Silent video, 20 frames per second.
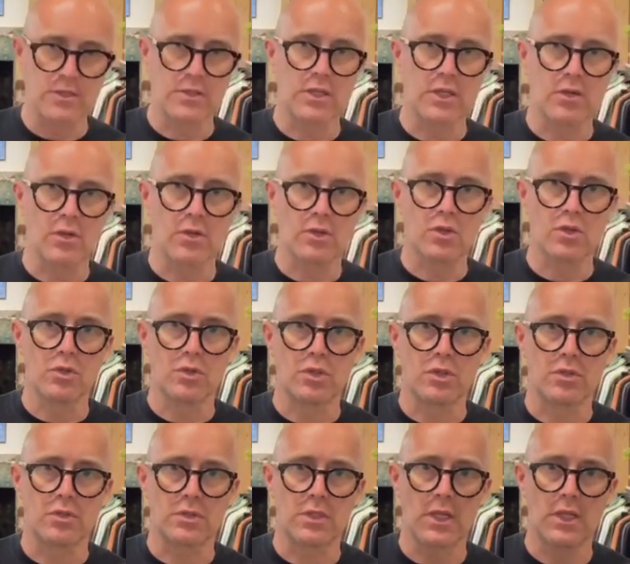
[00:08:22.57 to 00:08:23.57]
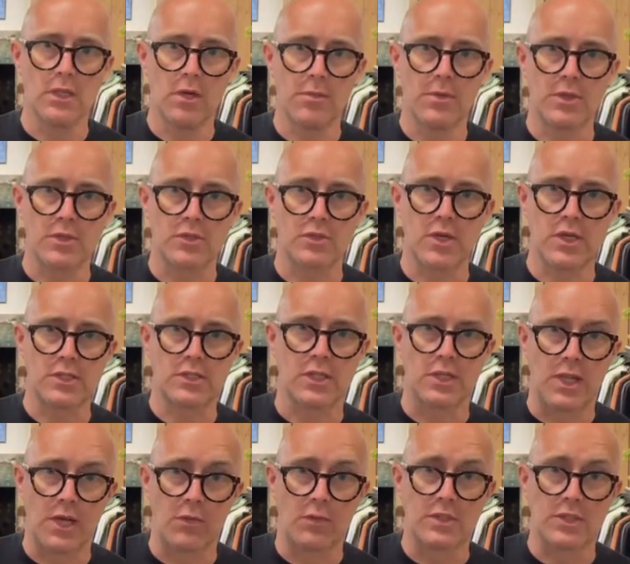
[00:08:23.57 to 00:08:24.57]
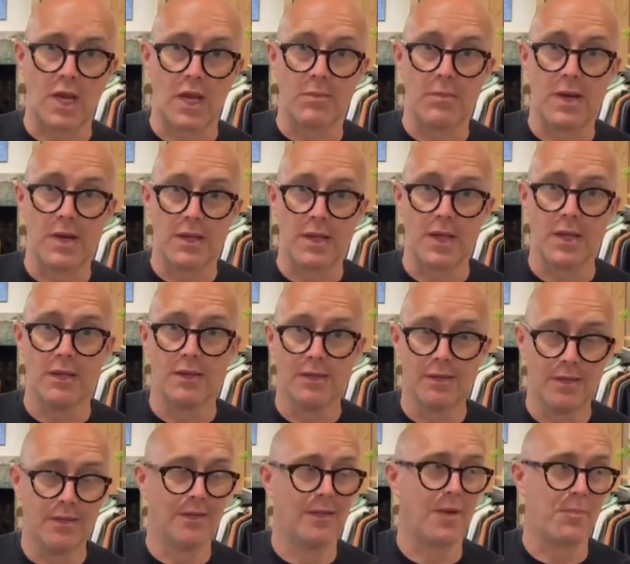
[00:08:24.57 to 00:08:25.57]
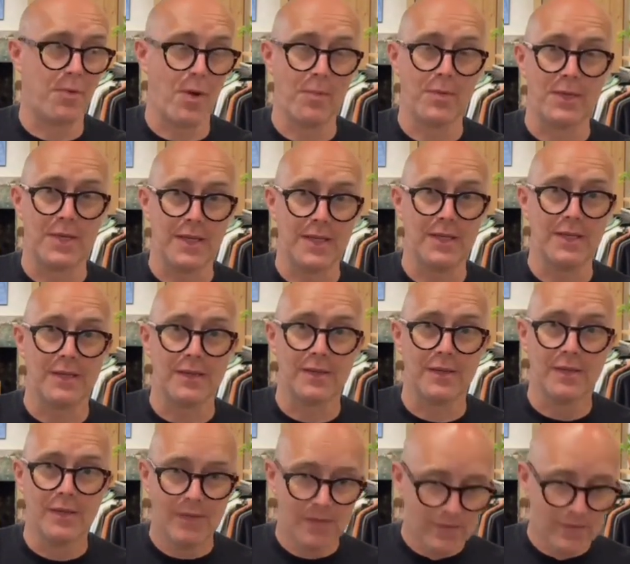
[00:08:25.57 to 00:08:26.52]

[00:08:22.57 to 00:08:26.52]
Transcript: it, so you've got to touch a little bit of stretching that, which I'll probably need it.